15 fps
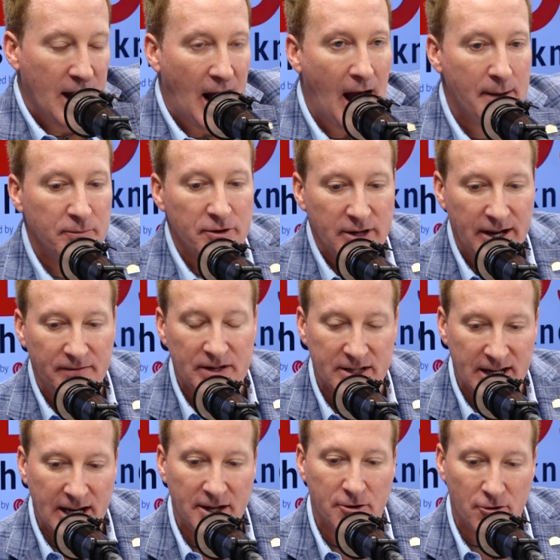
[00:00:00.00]
I believe it's
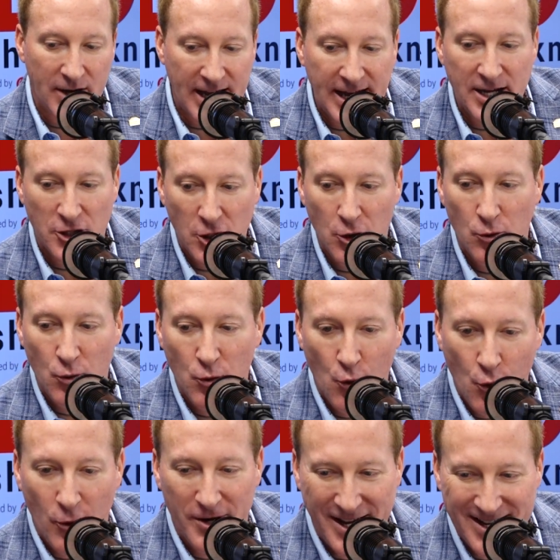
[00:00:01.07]
either in you
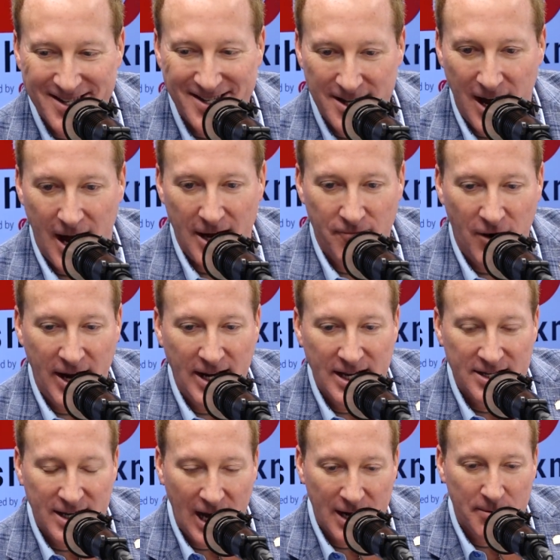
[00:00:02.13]
or it's not, right?
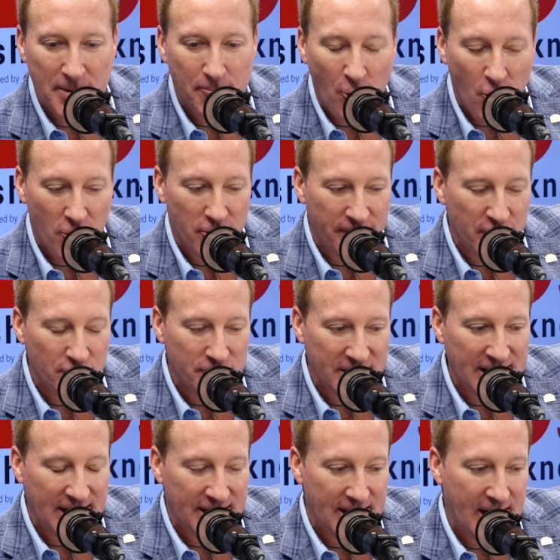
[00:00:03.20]
It's got to be a part of your
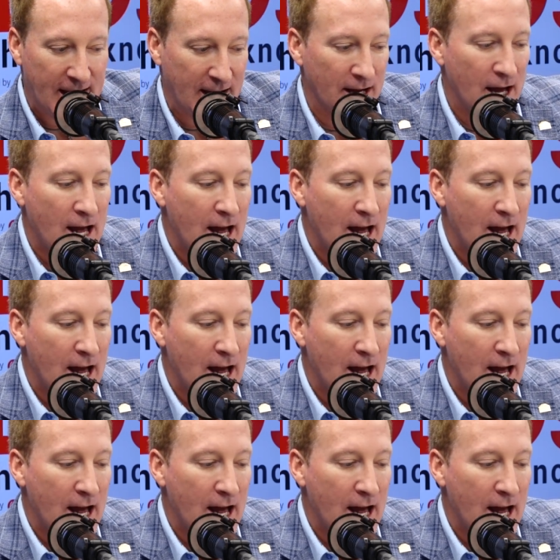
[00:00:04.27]
DNA.